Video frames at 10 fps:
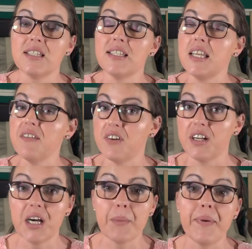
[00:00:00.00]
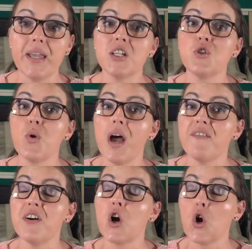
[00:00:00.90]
Stephen appeared to have a